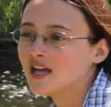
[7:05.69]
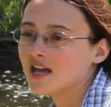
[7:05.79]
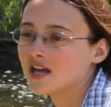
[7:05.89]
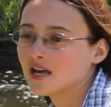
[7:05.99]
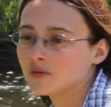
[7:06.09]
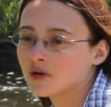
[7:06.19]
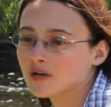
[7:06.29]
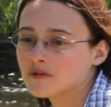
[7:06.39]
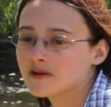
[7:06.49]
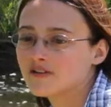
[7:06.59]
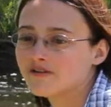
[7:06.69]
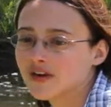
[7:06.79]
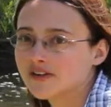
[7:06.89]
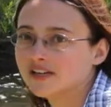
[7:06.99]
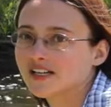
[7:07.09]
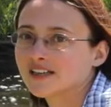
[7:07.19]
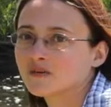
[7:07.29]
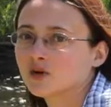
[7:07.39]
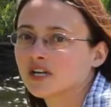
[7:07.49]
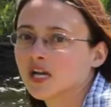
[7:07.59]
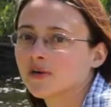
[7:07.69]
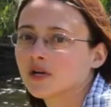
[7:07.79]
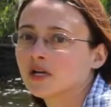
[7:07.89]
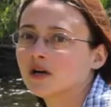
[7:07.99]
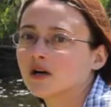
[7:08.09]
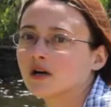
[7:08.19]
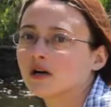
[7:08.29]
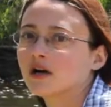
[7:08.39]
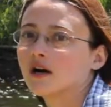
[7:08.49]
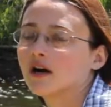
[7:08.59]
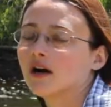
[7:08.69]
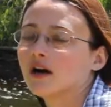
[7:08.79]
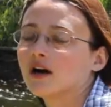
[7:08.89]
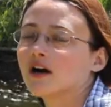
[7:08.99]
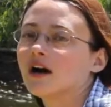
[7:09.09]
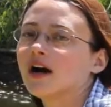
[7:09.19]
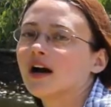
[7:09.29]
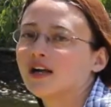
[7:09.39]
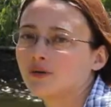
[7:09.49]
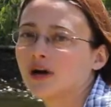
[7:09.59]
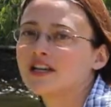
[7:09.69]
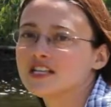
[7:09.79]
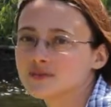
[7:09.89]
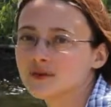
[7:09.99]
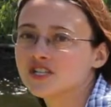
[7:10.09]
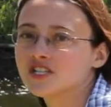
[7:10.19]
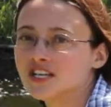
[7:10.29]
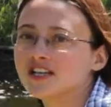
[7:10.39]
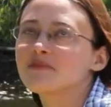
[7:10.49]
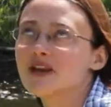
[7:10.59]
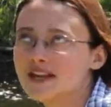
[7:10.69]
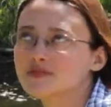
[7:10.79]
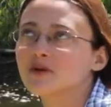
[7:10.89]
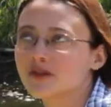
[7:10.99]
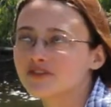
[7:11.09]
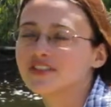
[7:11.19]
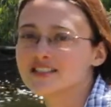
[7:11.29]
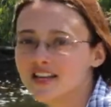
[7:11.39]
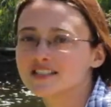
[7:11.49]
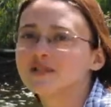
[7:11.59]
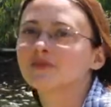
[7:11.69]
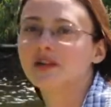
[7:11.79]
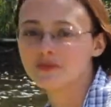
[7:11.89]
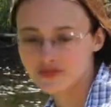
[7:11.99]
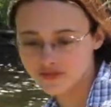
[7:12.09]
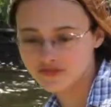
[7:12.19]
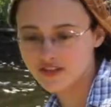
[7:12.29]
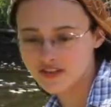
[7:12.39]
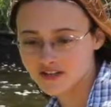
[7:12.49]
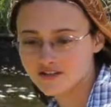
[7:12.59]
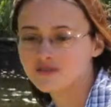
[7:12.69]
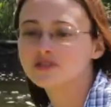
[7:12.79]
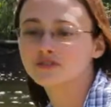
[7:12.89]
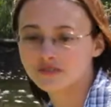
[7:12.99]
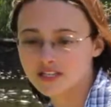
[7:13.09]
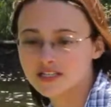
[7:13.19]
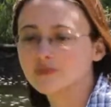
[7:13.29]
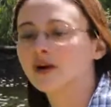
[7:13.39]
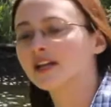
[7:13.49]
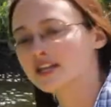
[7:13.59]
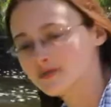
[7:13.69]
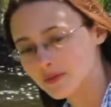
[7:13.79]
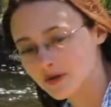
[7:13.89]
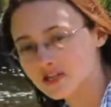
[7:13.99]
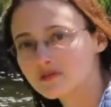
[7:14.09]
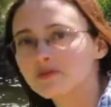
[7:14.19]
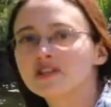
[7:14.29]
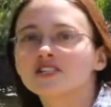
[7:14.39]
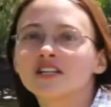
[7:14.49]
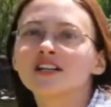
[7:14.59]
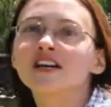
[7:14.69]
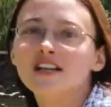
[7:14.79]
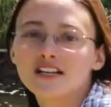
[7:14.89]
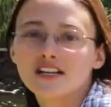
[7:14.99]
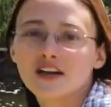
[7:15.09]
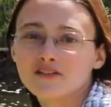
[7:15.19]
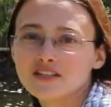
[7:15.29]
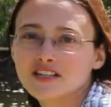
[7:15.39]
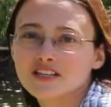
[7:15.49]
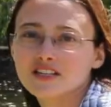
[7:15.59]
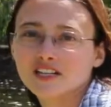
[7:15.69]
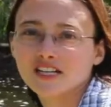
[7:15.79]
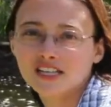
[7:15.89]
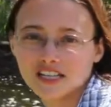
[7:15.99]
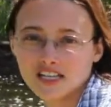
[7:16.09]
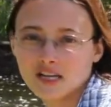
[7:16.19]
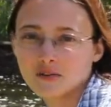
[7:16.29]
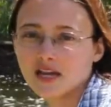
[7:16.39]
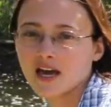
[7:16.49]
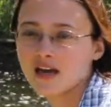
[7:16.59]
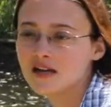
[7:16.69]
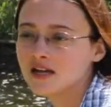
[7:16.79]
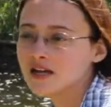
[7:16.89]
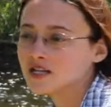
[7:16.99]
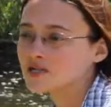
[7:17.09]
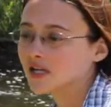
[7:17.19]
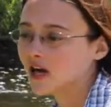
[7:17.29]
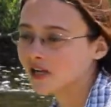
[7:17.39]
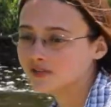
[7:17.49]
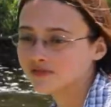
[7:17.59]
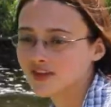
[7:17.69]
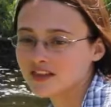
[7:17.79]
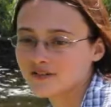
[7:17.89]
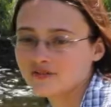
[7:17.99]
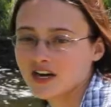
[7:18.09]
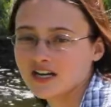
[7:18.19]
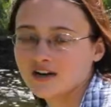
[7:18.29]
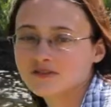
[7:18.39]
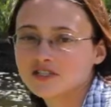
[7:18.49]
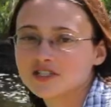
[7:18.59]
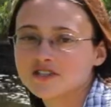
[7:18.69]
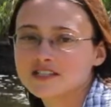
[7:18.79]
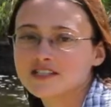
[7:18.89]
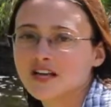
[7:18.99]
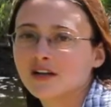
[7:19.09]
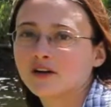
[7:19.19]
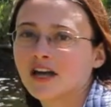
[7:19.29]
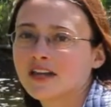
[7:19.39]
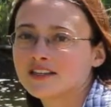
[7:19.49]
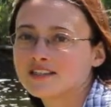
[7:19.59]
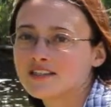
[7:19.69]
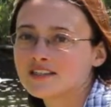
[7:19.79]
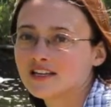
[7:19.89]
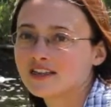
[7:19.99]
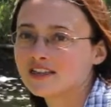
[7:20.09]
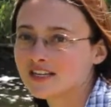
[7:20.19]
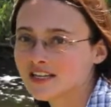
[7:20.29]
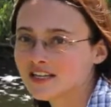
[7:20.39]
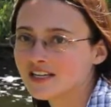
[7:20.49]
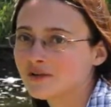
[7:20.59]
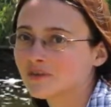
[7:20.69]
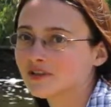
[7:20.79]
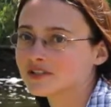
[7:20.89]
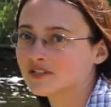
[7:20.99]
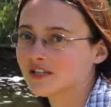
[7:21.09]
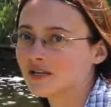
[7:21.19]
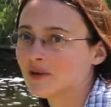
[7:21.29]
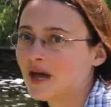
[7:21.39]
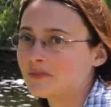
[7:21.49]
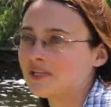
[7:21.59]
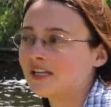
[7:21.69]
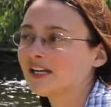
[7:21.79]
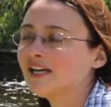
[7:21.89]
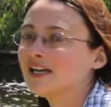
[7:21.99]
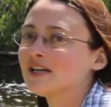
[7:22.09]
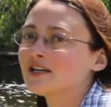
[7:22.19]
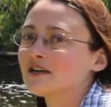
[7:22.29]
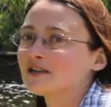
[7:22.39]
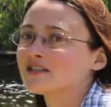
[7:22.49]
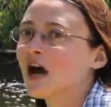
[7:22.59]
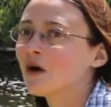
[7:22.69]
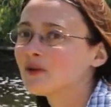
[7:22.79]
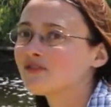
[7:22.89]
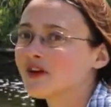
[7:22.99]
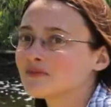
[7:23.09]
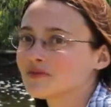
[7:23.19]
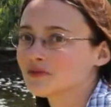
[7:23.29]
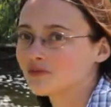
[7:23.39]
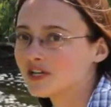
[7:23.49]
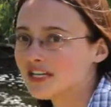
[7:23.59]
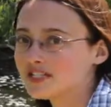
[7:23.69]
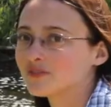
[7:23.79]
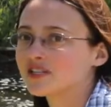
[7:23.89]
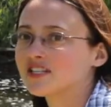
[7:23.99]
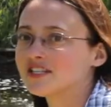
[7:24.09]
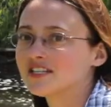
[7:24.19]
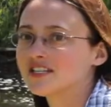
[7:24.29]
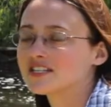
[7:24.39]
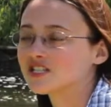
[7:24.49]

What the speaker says: And I woke up about 5 o'clock that morning. I went, I know why he's pushing. It makes perfect sense. He went up to Flint. He probably asked my parents' permission. Like, everything started clicking in my head. So I called a friend that Friday afternoon and said, okay, this is, I think, what's going to end up happening. Tell me if I'm reading too much into this.